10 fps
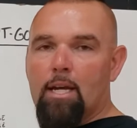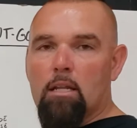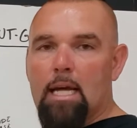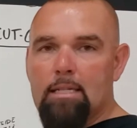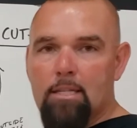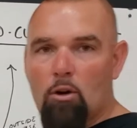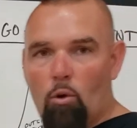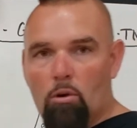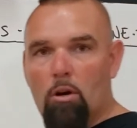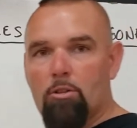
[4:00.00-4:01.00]
a lazy
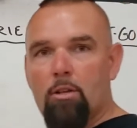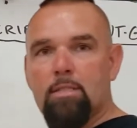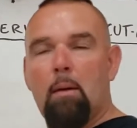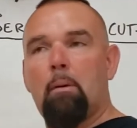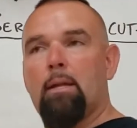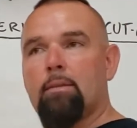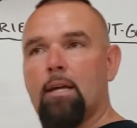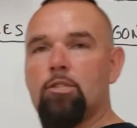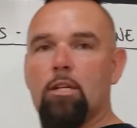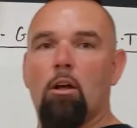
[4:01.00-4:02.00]
corner out there that's not paying
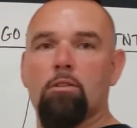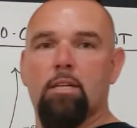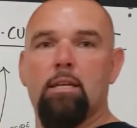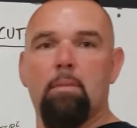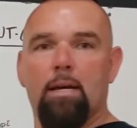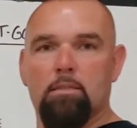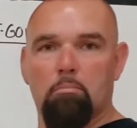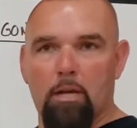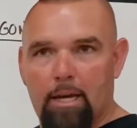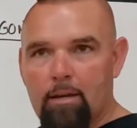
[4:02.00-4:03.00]
attention, and all of a sudden he makes a
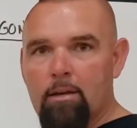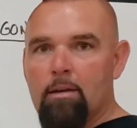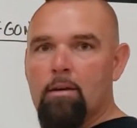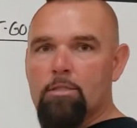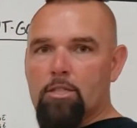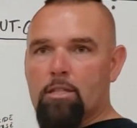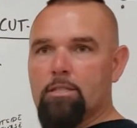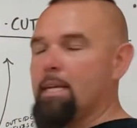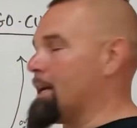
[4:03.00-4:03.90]
play just because he didn't